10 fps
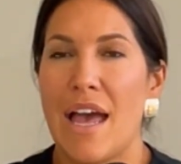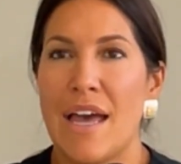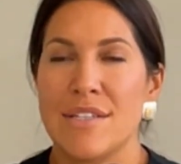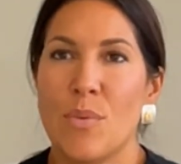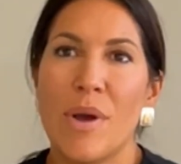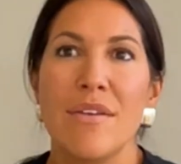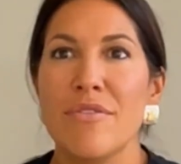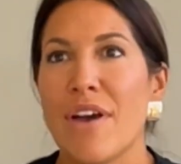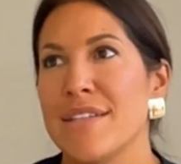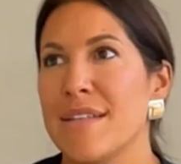as a
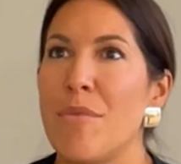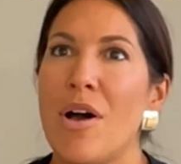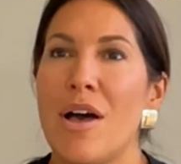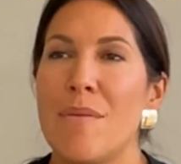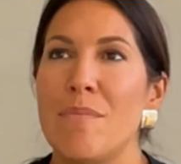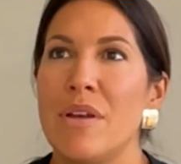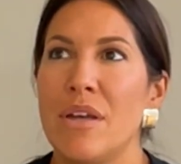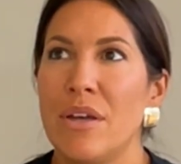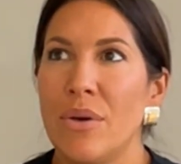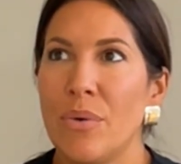wife, as a mom,
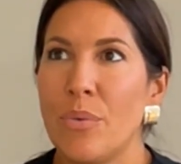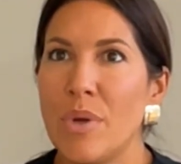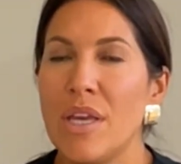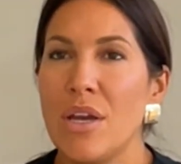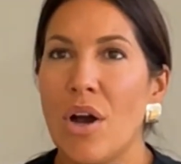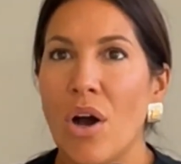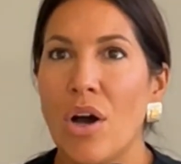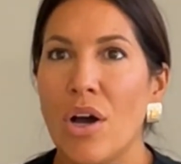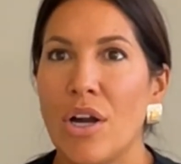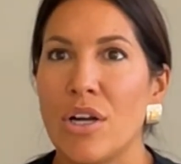we
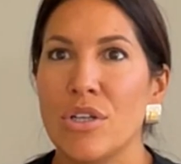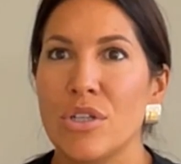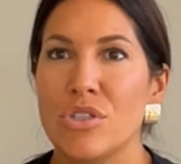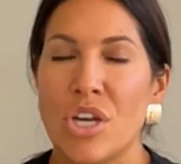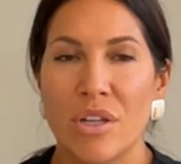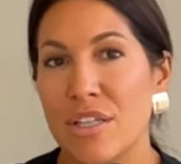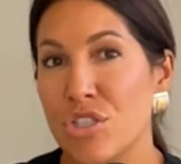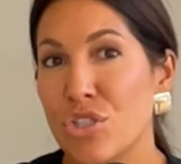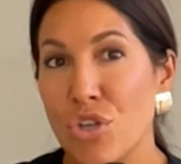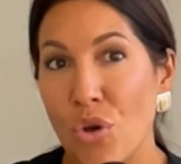are juggling
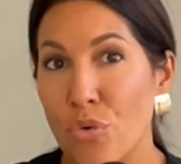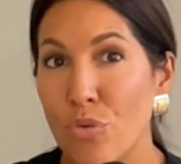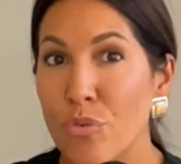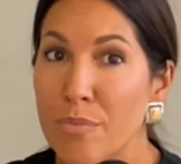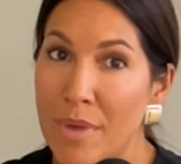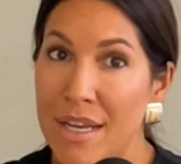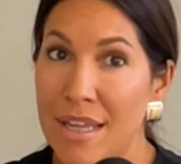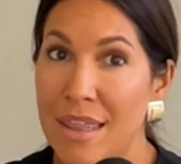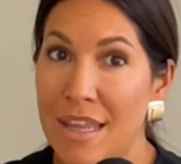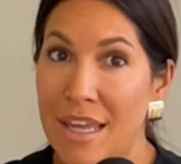so
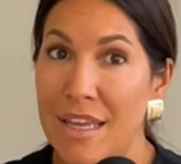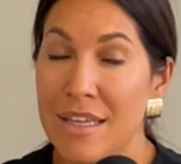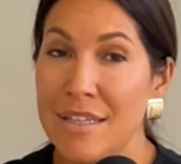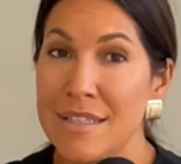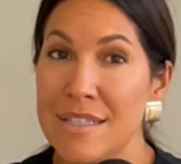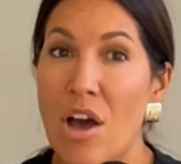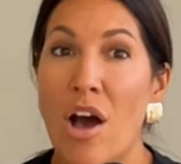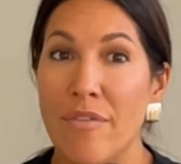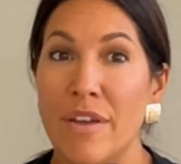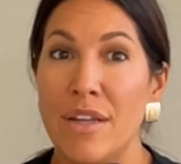many things,
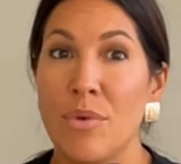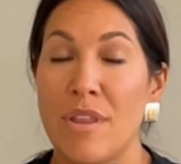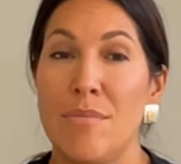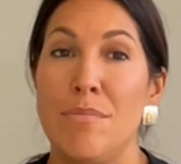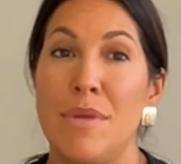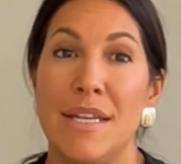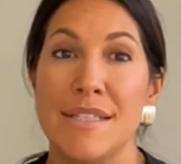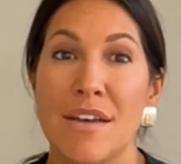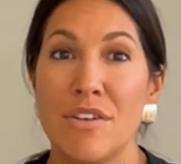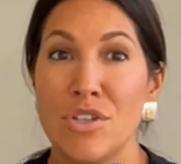often within
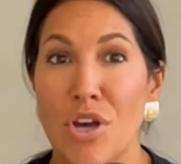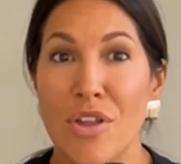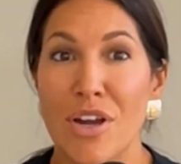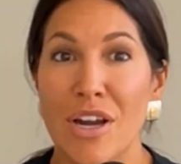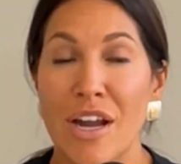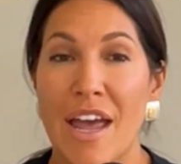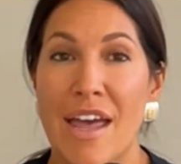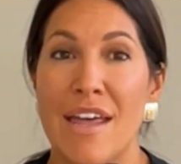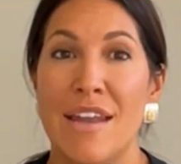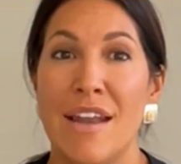minutes of each other.
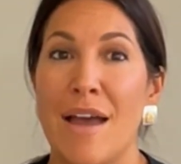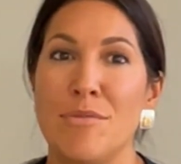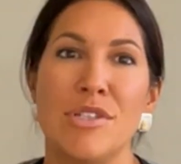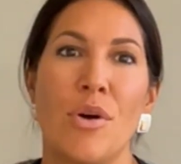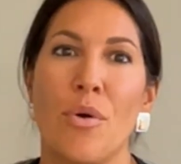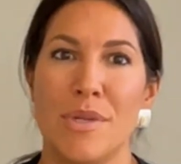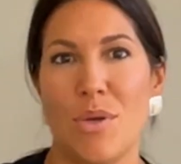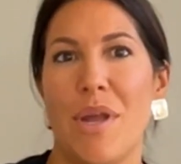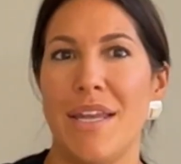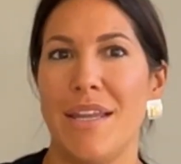And I'm just
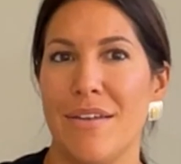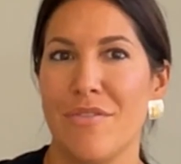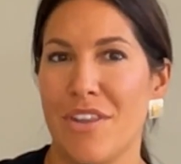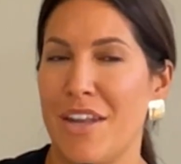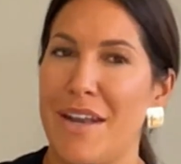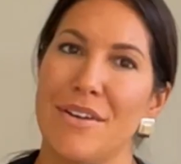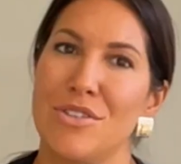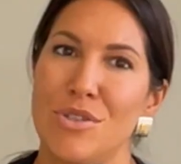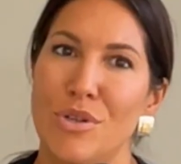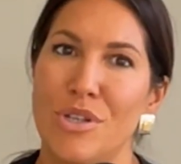always waiting for the next
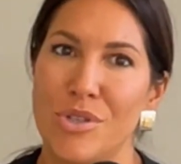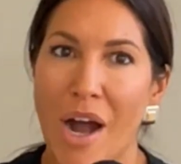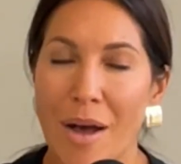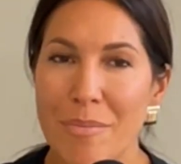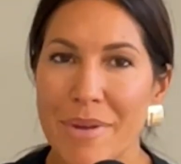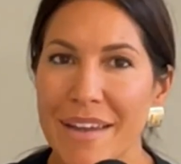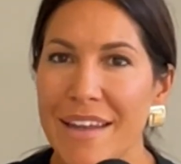shoe to drop.